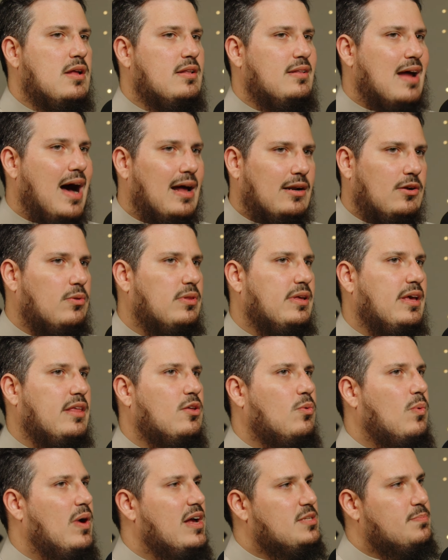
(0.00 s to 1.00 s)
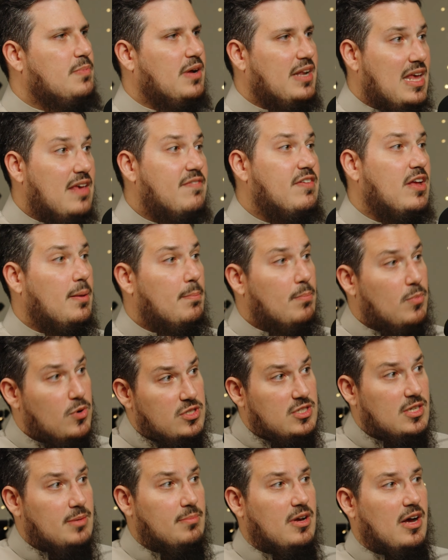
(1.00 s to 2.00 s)
not only in the West, but even in
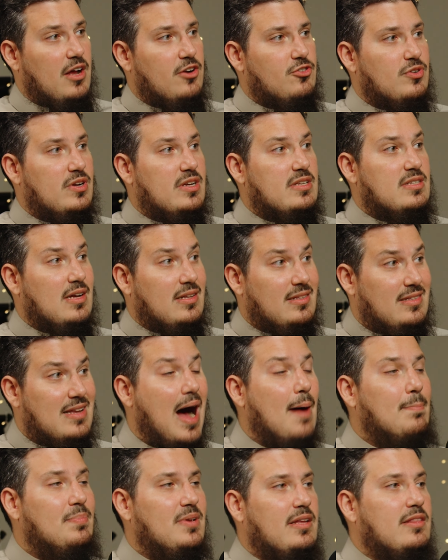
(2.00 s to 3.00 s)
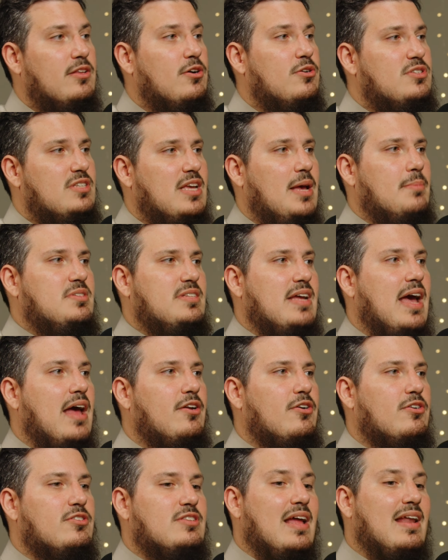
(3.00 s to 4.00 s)
Muslim countries, adopting those same
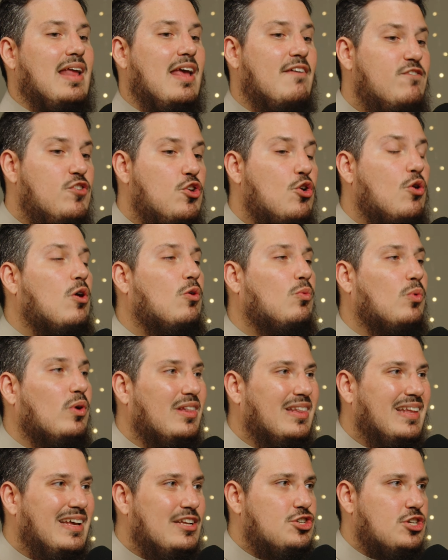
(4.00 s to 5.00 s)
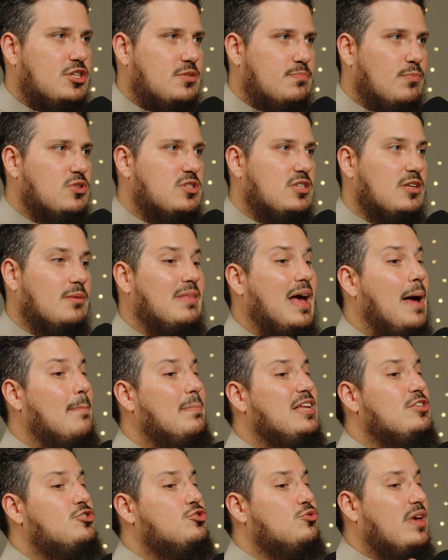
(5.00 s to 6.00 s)
standards that if you're a religious Muslim, that
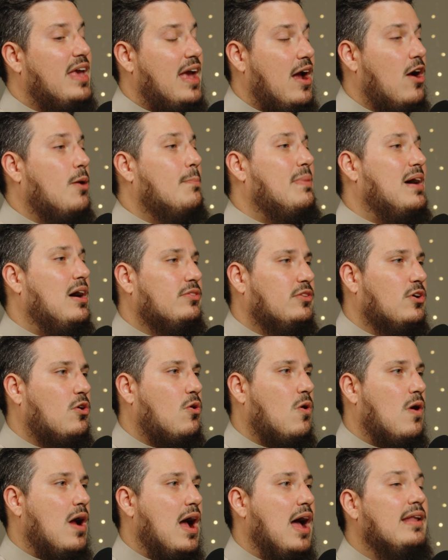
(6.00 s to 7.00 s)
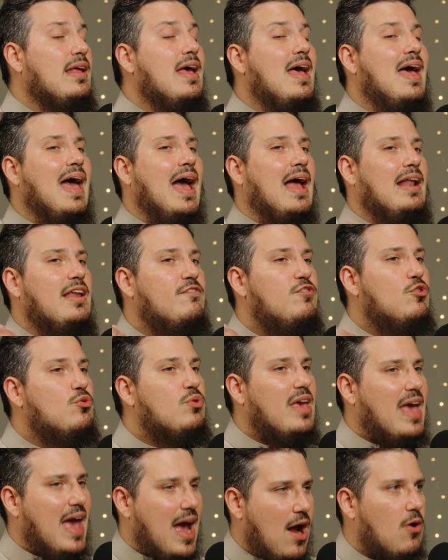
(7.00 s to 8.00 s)
means you care about the Quran. And if you
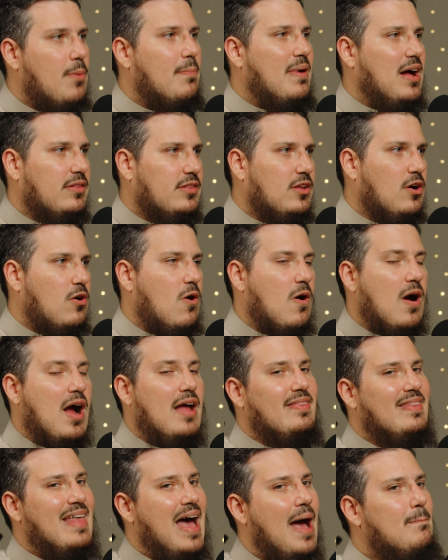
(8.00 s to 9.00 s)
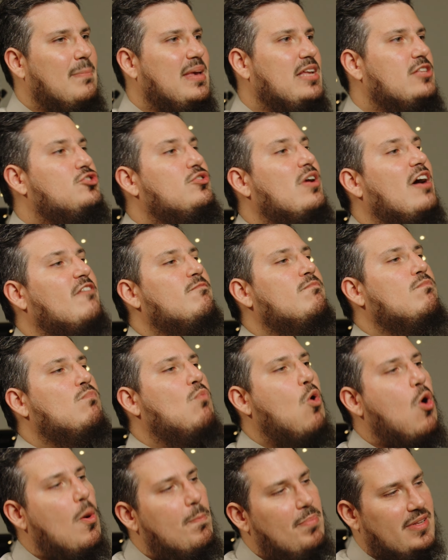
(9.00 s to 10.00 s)
care about the Quran, that means you have
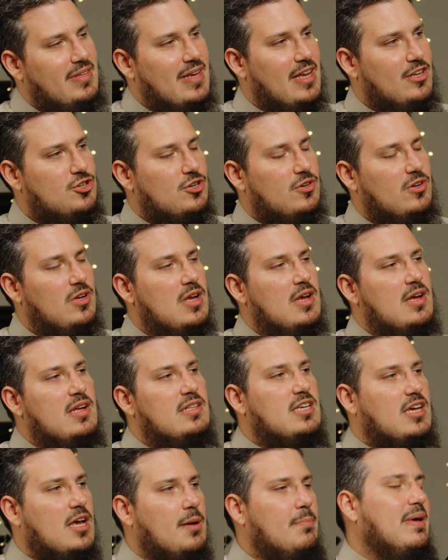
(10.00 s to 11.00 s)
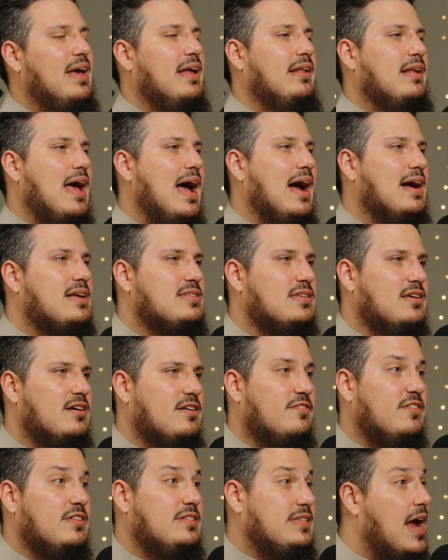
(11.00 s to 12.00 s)
more potential to commit acts
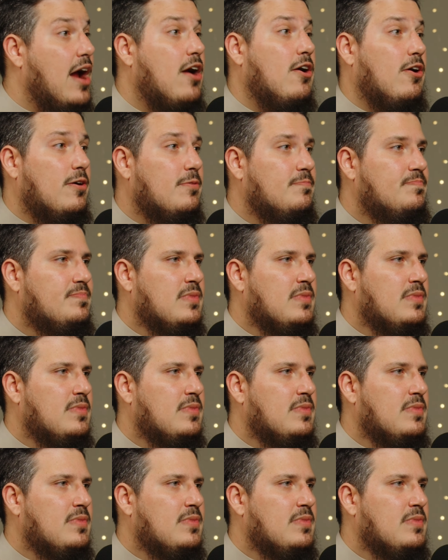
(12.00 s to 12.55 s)
of terror.